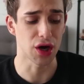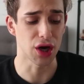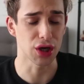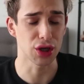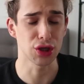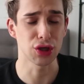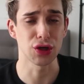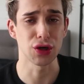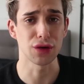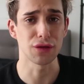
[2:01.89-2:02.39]

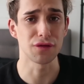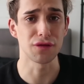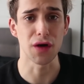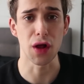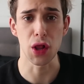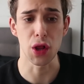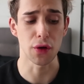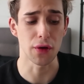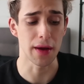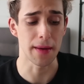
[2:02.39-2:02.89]
thought could
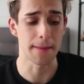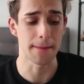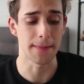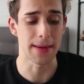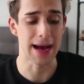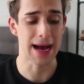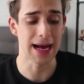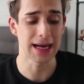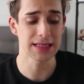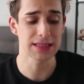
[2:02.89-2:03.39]
follow him
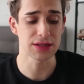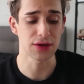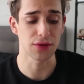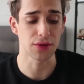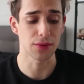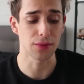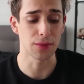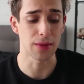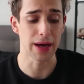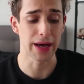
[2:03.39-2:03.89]
back,
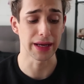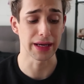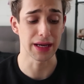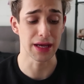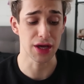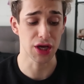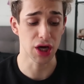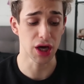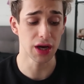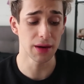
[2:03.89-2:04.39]
so, and
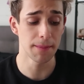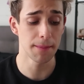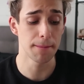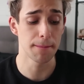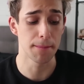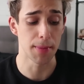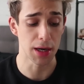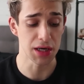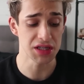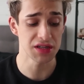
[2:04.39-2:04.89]
he got
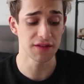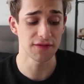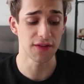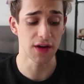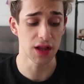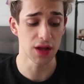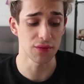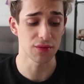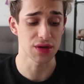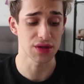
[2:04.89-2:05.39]
a bunch of
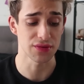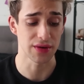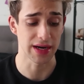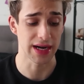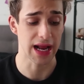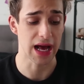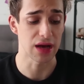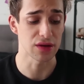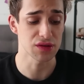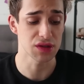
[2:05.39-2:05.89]
followers
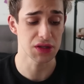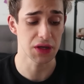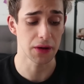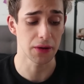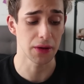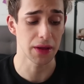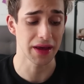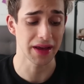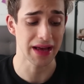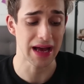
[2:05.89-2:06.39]
right now.
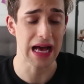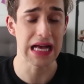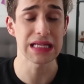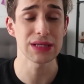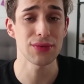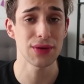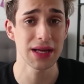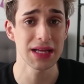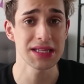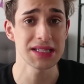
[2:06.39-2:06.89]
So like,
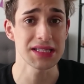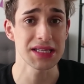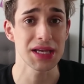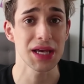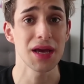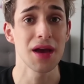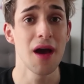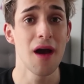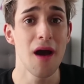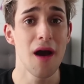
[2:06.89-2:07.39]
as we can
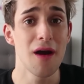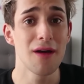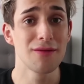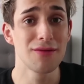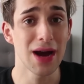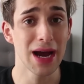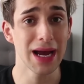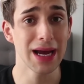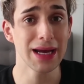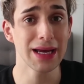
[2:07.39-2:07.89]
see,
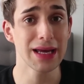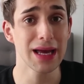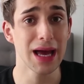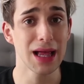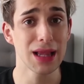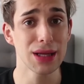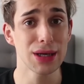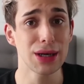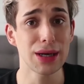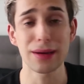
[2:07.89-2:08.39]
Ryan
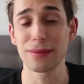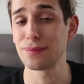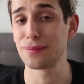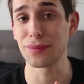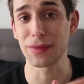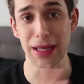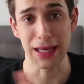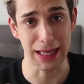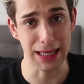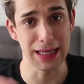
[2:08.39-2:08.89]
Geller
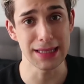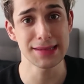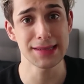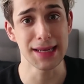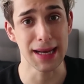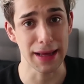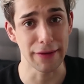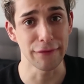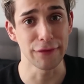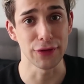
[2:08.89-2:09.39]
is
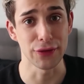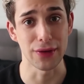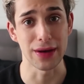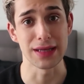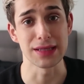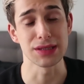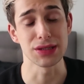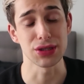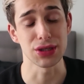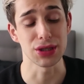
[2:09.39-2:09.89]
an
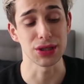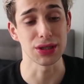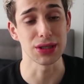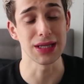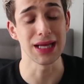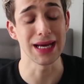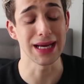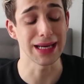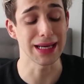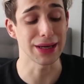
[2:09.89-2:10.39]
influencer.
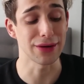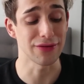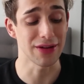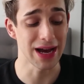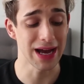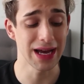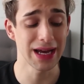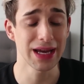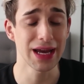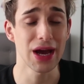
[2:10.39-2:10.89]
Like,
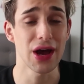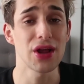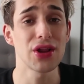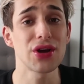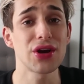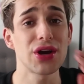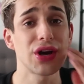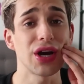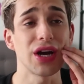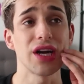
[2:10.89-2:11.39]
Ryan
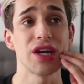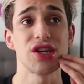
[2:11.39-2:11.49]
Geller